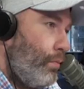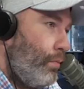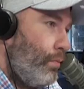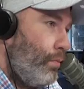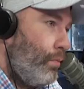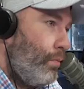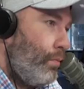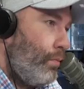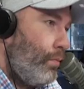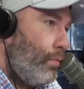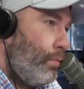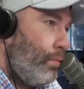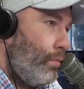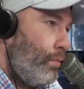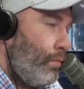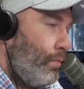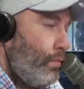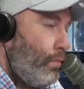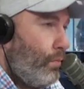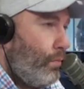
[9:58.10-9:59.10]

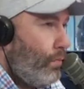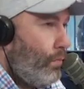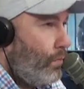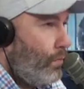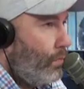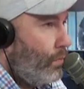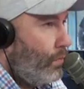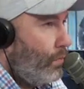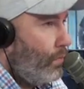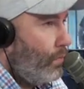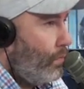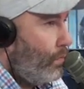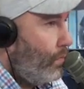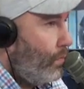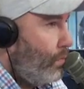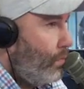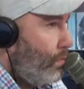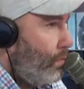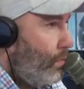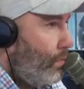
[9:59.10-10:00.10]

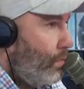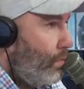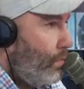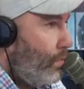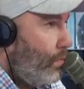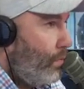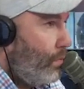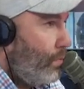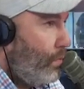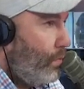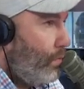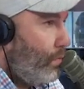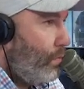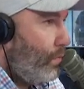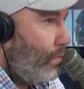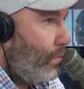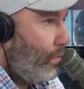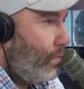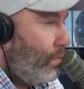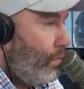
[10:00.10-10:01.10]
(silent)